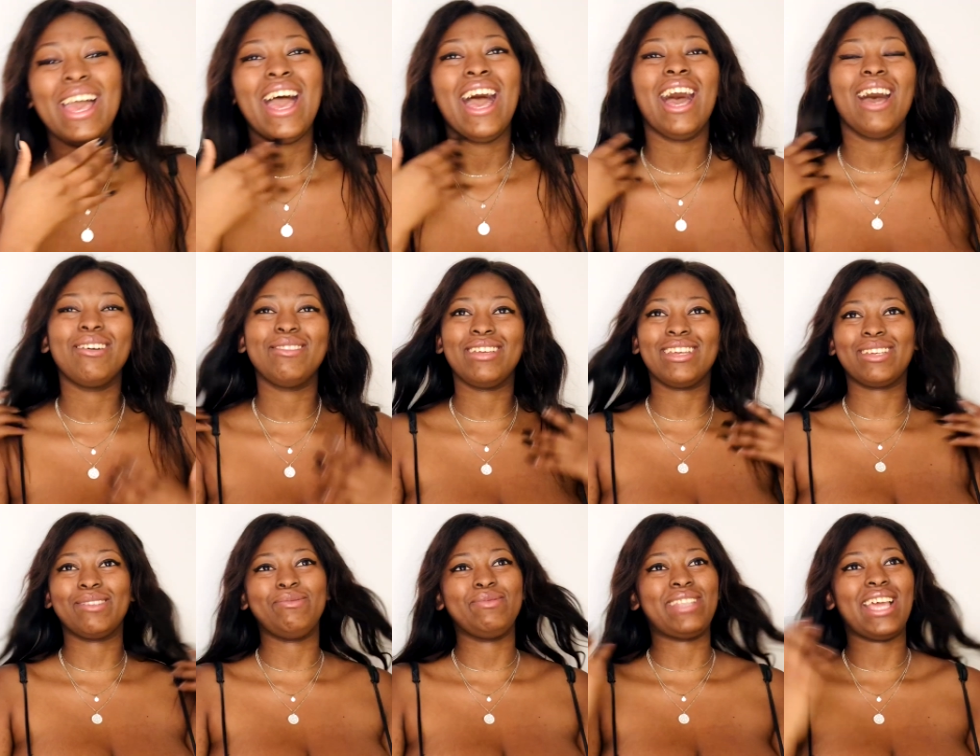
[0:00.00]
I'm
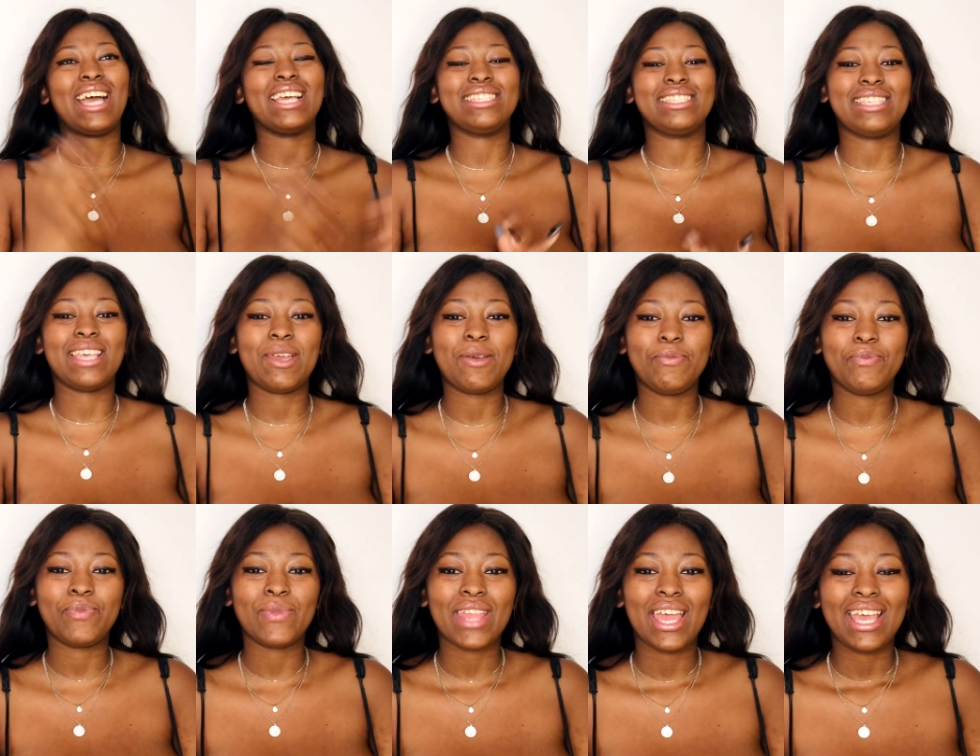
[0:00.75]
like,
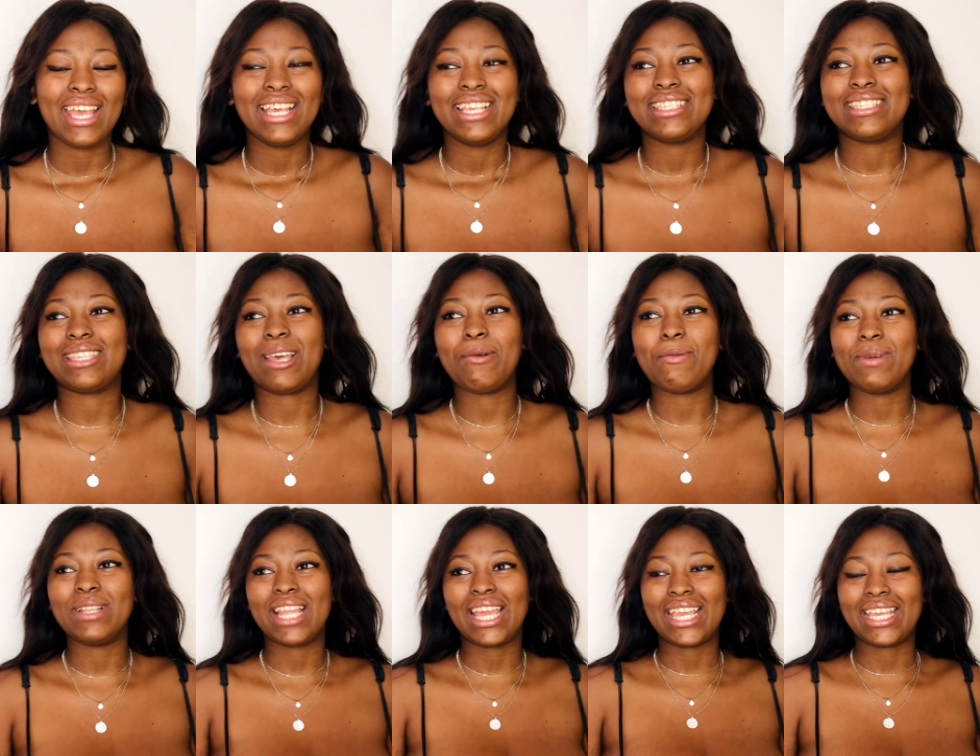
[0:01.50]
Mtasa,
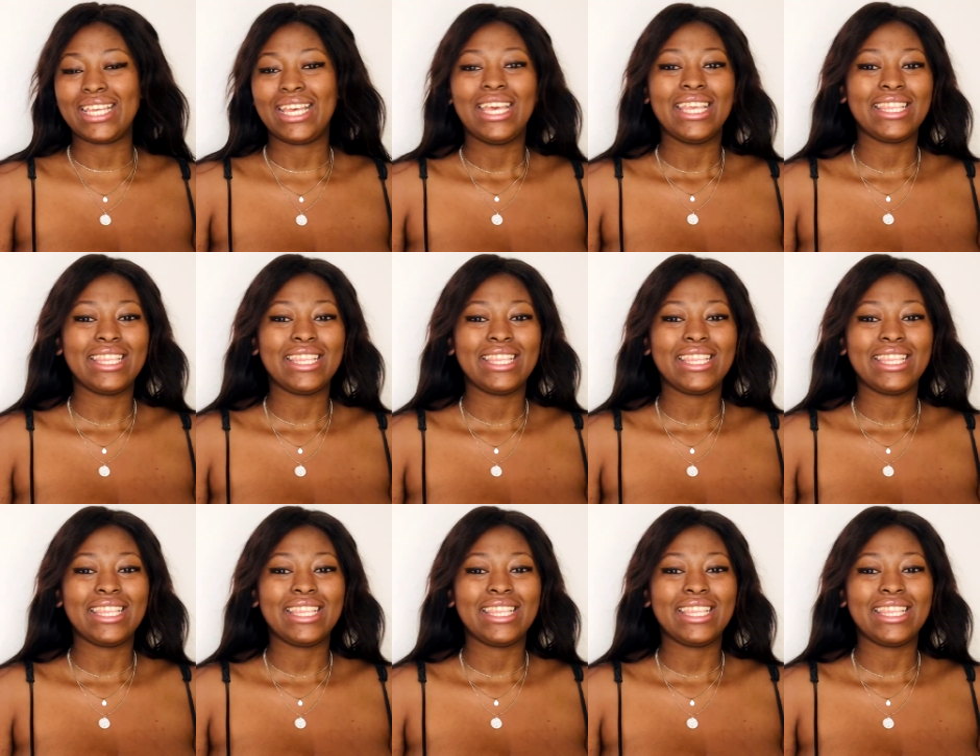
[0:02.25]
someone like